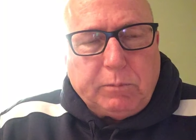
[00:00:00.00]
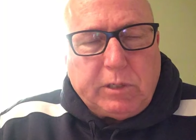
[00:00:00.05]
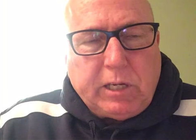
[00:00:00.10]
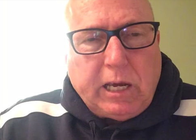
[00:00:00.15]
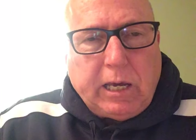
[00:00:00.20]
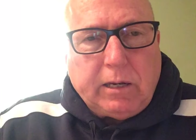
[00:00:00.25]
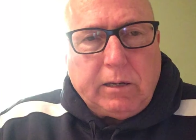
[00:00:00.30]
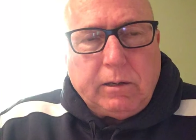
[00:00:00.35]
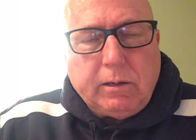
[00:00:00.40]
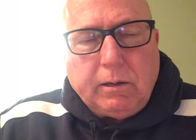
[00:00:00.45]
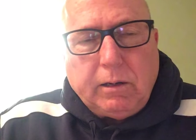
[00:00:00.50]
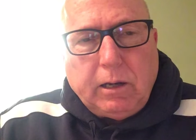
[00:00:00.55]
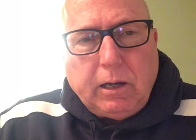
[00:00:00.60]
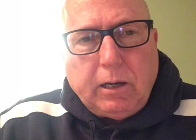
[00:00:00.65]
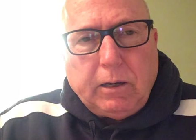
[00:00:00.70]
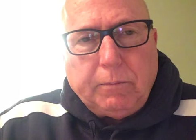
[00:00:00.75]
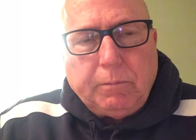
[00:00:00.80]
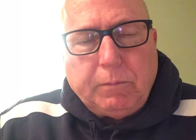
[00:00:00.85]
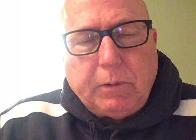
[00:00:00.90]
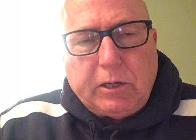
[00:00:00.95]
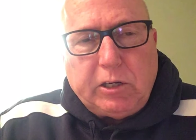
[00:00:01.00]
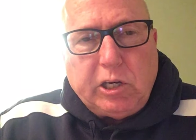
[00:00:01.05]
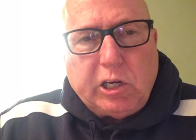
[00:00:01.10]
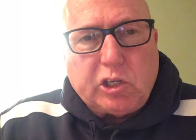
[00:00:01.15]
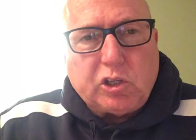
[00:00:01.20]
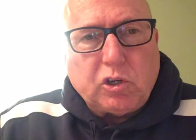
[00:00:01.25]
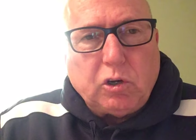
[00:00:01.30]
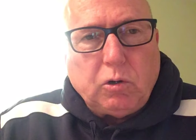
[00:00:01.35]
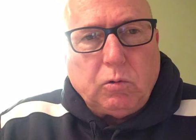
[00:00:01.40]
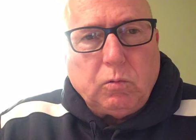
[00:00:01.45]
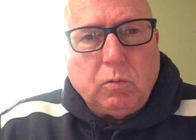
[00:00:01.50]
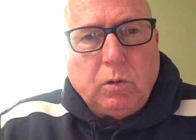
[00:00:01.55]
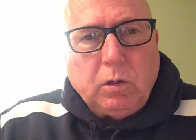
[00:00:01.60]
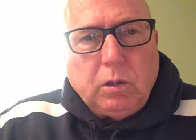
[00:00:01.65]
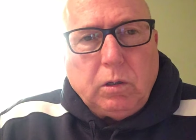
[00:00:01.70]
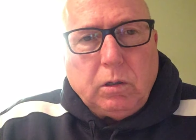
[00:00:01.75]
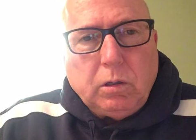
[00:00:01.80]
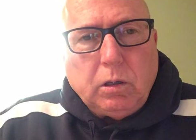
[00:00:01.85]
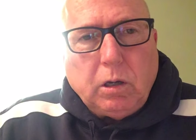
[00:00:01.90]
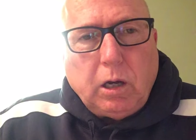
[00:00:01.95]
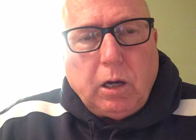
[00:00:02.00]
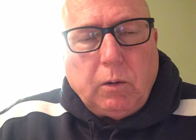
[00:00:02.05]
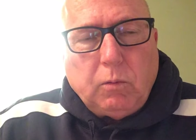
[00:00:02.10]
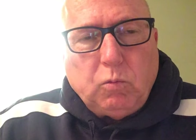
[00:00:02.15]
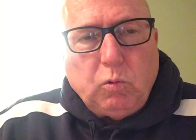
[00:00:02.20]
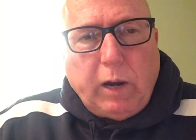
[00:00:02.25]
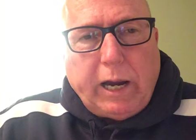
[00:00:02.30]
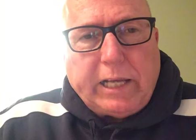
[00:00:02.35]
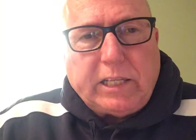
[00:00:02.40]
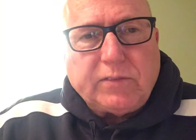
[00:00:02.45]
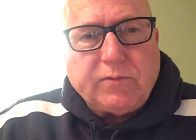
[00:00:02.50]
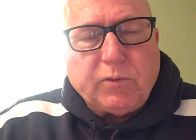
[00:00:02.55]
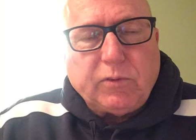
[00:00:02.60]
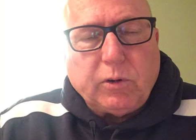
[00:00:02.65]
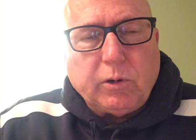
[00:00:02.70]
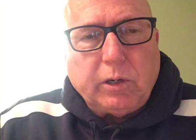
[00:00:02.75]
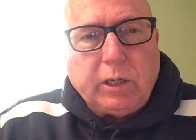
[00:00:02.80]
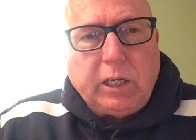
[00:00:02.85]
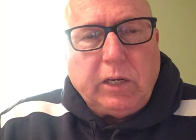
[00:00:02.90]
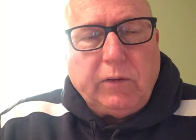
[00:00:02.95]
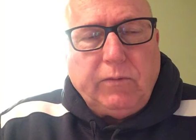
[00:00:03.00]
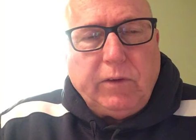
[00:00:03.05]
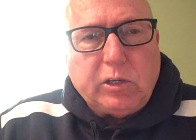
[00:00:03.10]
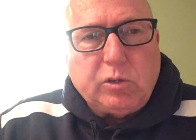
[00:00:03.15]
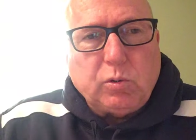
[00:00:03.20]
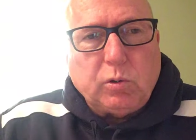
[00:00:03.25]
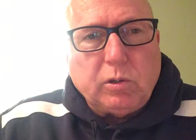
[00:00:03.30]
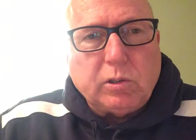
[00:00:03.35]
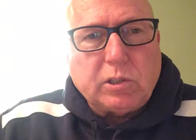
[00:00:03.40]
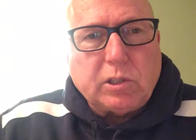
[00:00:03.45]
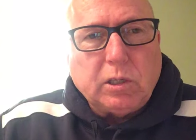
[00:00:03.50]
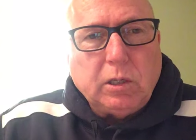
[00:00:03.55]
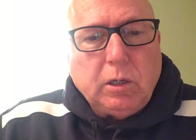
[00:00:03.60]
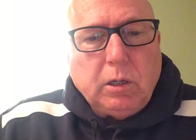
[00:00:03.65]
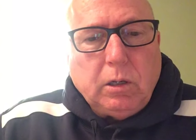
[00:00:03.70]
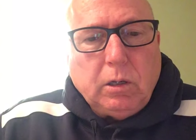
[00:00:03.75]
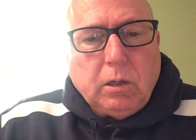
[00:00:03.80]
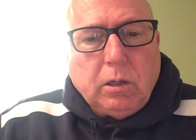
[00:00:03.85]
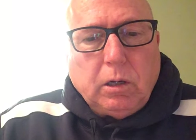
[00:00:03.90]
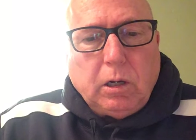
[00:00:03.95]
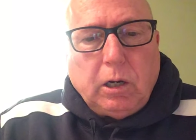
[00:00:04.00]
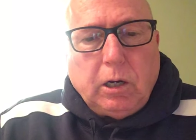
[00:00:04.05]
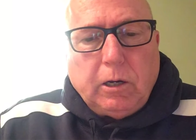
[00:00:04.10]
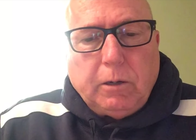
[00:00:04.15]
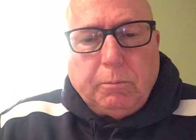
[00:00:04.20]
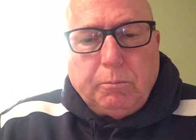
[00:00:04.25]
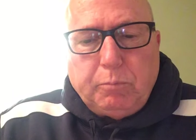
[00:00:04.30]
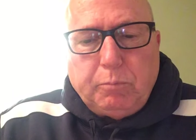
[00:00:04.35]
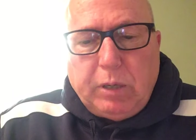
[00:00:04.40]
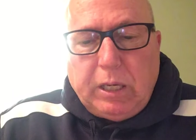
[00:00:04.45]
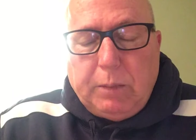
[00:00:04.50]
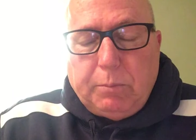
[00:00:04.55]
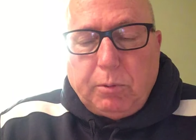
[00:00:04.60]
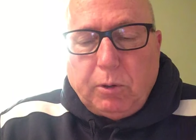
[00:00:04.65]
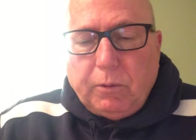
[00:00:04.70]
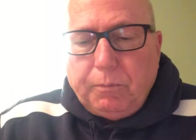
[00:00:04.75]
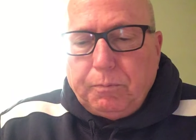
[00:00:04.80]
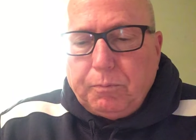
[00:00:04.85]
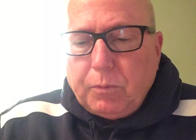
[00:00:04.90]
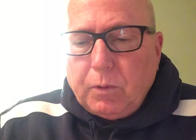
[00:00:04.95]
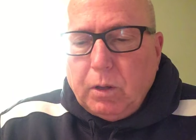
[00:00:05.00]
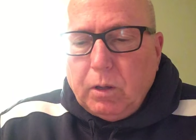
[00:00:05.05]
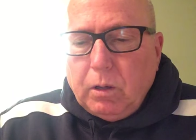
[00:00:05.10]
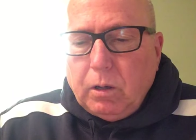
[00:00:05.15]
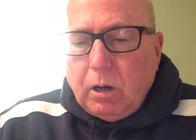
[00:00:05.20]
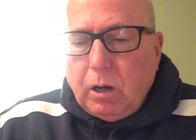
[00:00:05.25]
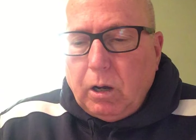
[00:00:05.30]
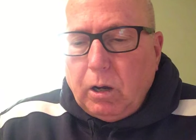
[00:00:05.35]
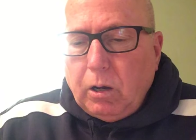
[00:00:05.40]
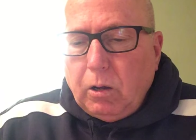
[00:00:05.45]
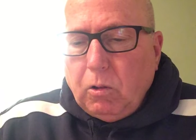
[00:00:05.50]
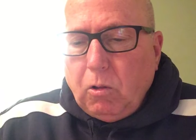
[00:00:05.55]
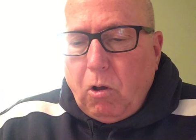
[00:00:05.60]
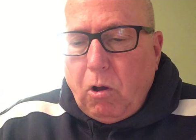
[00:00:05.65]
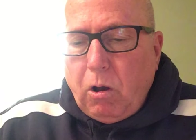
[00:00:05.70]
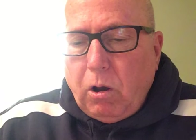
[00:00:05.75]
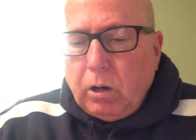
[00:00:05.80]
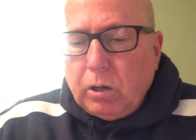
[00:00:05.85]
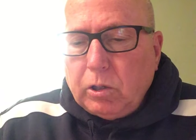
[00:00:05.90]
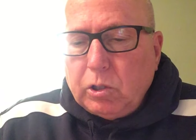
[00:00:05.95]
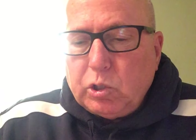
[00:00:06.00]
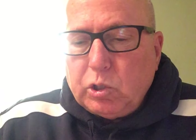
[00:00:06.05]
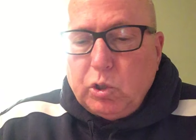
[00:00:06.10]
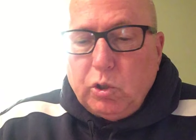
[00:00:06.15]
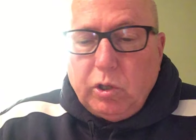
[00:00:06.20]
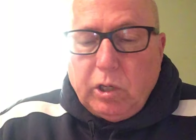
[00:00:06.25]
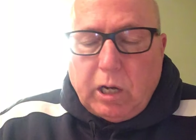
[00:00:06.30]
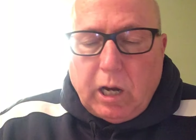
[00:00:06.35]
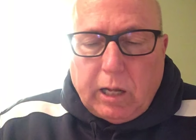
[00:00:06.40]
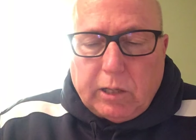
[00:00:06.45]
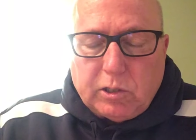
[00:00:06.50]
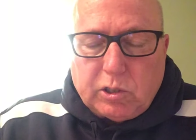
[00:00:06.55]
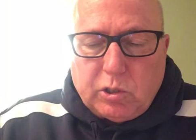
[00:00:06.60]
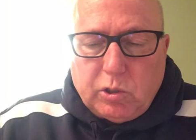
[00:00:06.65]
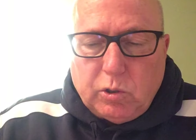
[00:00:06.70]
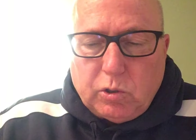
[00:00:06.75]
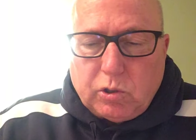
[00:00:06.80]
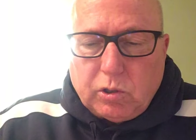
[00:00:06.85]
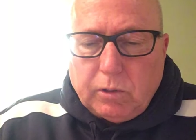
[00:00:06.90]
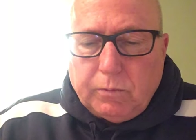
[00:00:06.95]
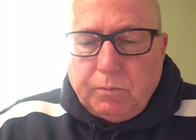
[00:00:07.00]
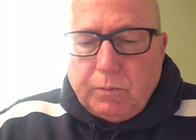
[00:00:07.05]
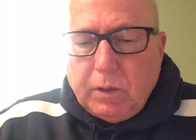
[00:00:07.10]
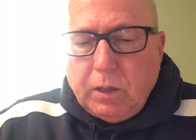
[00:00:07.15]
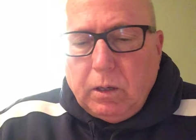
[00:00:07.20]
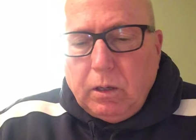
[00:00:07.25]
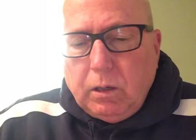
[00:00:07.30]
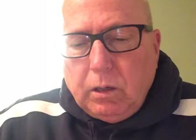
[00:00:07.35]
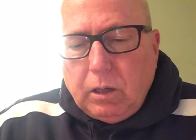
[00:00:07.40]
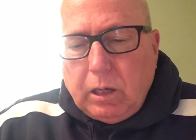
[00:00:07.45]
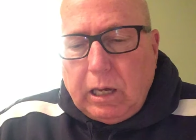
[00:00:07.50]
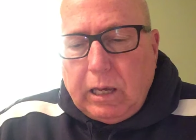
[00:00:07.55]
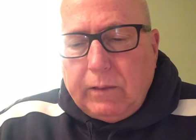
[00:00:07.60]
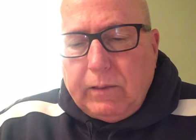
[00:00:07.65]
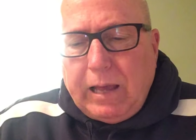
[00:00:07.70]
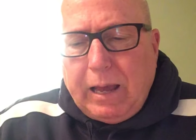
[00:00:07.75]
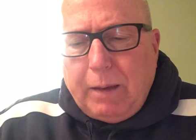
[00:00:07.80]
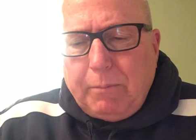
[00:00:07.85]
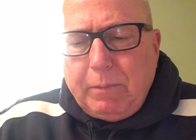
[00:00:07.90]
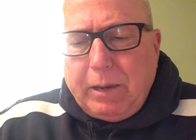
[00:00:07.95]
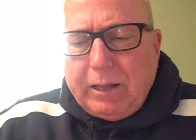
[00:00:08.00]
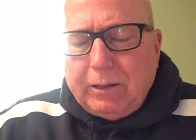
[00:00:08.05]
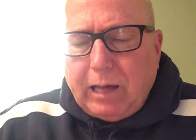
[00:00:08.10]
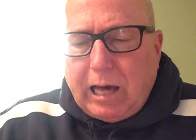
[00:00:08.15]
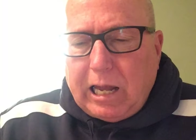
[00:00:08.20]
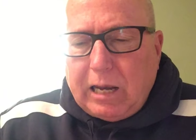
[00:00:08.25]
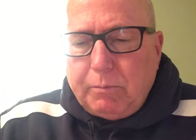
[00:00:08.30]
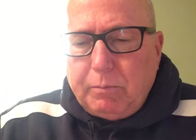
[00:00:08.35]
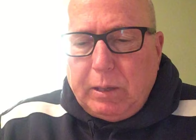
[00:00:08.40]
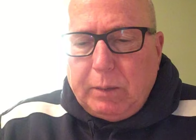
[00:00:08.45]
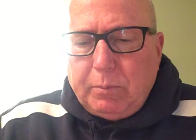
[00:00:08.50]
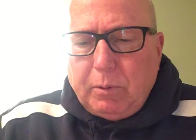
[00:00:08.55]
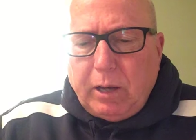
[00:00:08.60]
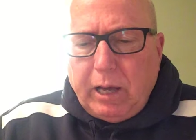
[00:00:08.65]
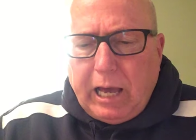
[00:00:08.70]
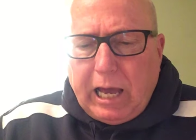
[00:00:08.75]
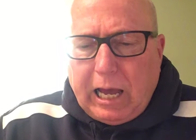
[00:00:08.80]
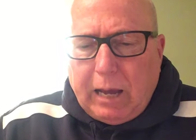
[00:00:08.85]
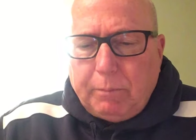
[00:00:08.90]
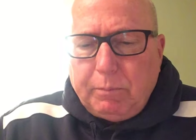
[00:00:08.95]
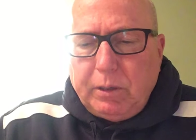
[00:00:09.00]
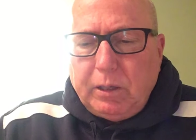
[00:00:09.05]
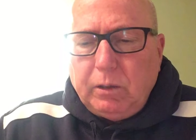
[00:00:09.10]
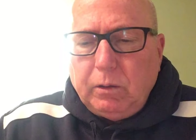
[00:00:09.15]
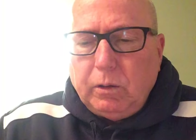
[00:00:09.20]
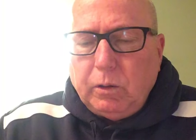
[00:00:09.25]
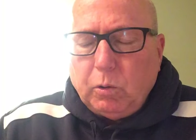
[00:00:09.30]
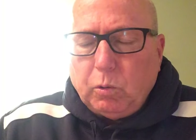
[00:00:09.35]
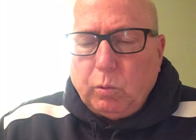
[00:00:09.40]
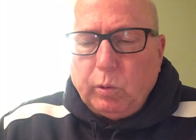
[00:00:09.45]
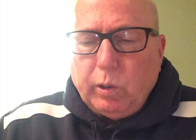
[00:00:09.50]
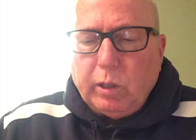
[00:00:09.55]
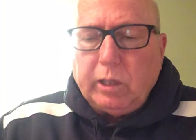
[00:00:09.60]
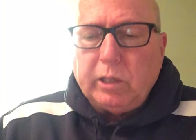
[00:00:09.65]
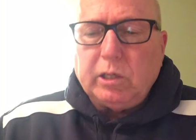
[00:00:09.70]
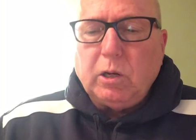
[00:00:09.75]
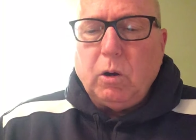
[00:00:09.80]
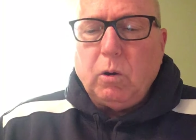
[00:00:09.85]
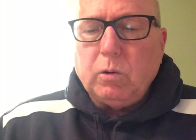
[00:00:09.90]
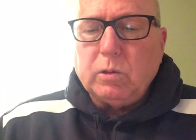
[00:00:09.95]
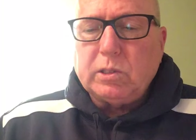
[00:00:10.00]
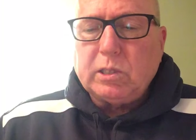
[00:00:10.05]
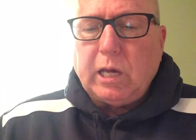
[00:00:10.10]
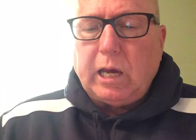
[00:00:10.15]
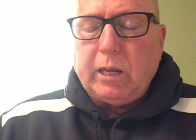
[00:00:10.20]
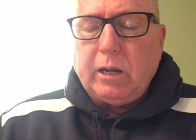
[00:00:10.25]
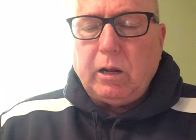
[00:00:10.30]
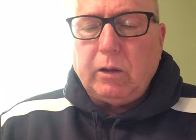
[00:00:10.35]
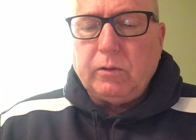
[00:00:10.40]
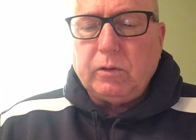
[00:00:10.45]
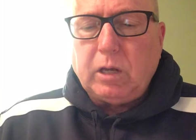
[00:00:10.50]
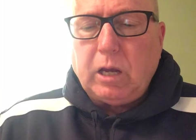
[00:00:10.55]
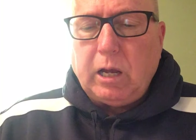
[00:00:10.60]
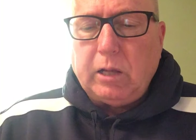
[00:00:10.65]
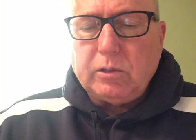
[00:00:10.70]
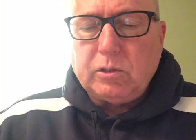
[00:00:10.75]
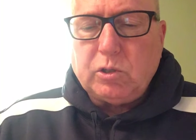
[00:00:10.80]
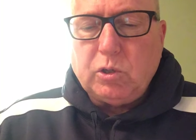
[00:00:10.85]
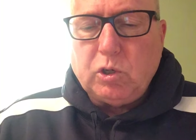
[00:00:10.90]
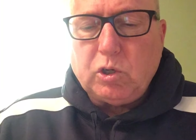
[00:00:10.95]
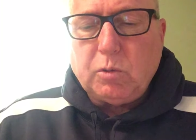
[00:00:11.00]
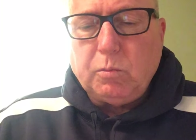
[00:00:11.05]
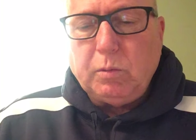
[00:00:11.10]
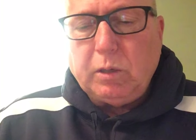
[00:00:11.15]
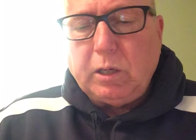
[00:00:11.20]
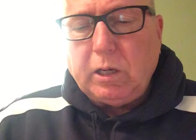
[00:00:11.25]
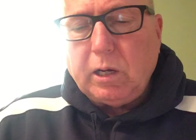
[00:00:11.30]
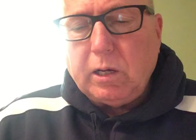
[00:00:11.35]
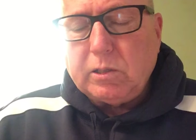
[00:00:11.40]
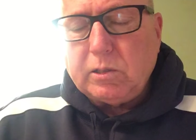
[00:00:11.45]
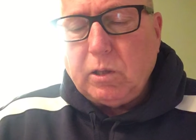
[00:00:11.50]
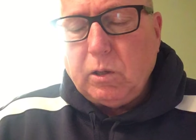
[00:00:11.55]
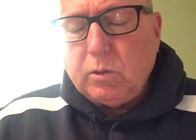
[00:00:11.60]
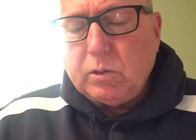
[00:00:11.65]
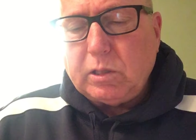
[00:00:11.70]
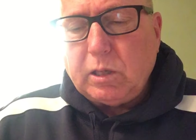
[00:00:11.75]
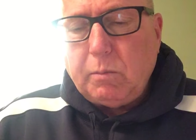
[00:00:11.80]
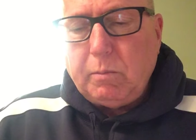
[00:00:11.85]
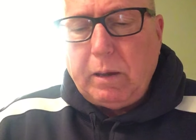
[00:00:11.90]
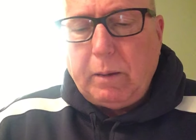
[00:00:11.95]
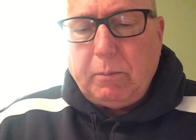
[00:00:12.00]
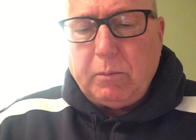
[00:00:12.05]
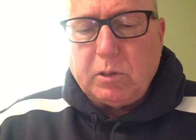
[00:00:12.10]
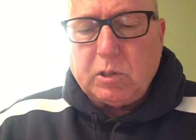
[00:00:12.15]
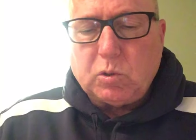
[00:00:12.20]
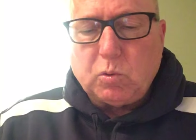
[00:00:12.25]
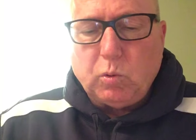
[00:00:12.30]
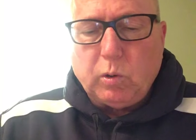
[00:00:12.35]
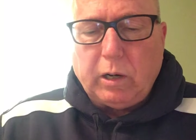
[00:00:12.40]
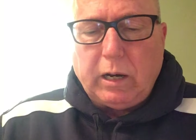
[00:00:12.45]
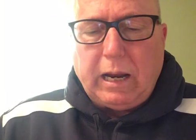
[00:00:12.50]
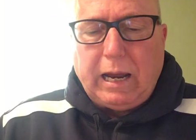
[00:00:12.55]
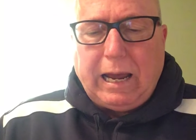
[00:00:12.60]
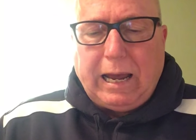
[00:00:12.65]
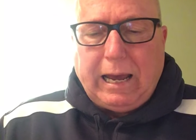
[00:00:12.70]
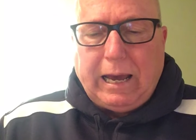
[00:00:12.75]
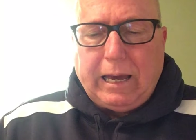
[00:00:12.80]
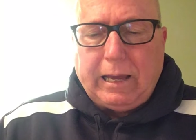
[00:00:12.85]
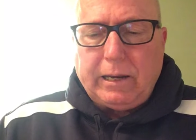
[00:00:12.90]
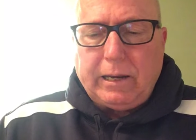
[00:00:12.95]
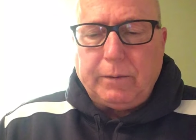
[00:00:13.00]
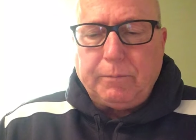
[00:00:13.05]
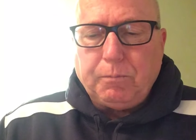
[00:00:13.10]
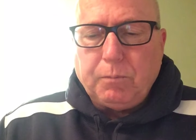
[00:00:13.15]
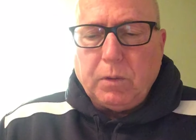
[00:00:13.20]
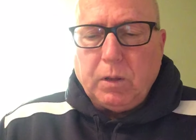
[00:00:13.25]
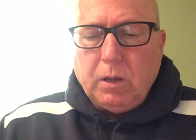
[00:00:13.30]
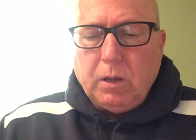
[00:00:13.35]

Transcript: 10 additional rights for individuals, people, along to the Constitution, and that made a lot of people happy. They were willing to go sign on the Constitution because those amendments were added.